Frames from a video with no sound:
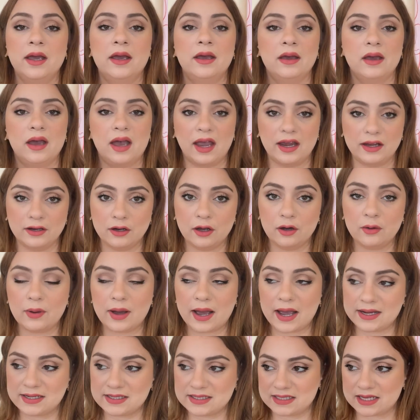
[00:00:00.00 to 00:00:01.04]
I know
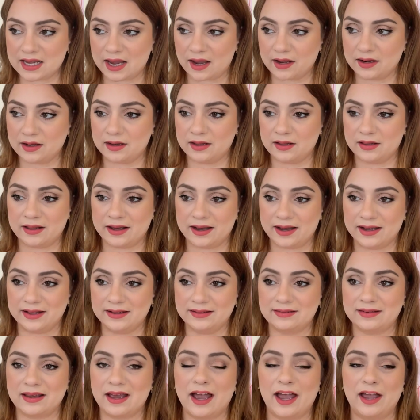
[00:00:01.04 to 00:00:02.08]
I said
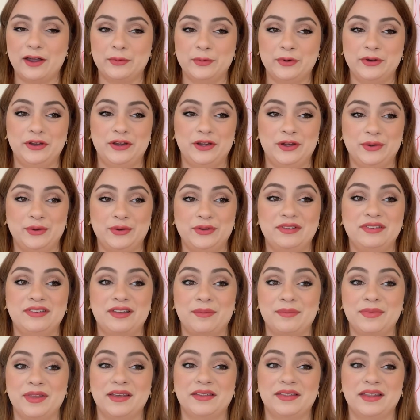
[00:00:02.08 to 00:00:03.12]
that I would use
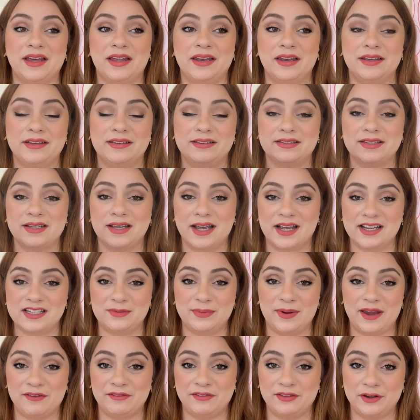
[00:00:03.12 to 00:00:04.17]
something that is
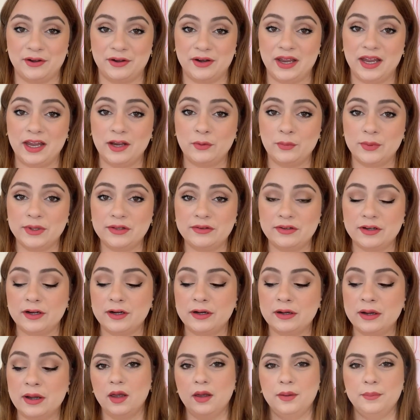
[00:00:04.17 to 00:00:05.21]
SPF 30 in
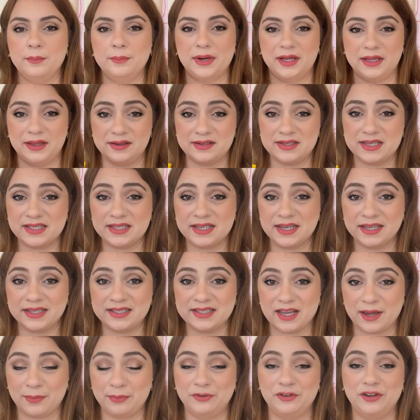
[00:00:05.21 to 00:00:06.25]
winter, but this is an
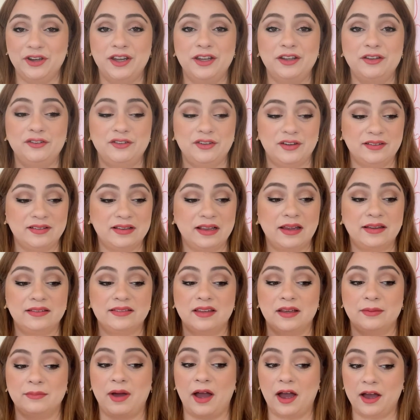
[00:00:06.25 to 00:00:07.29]
exception, just like
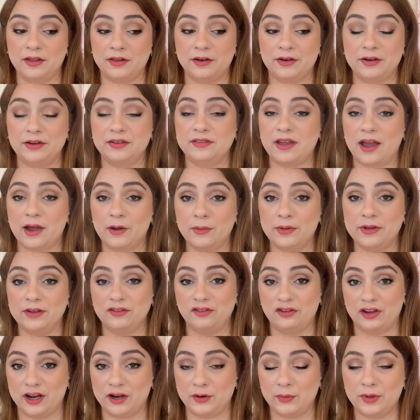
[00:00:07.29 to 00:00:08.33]
some others I will
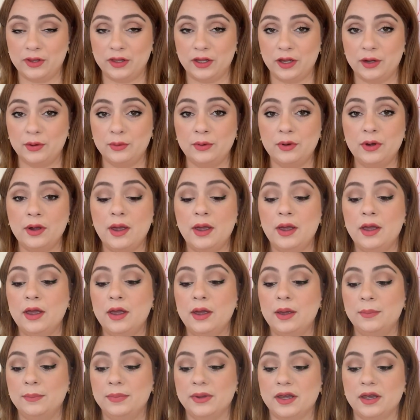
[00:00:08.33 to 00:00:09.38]
share with you,
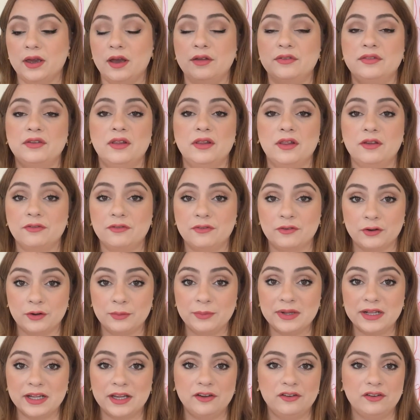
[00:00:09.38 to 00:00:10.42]
because the
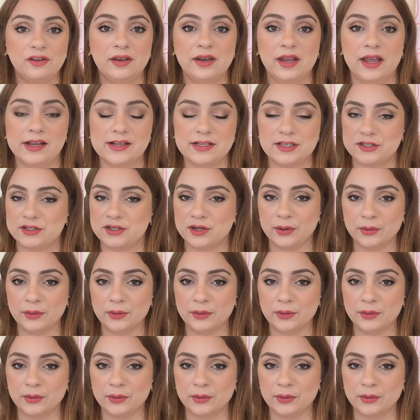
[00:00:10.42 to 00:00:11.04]
formulation is so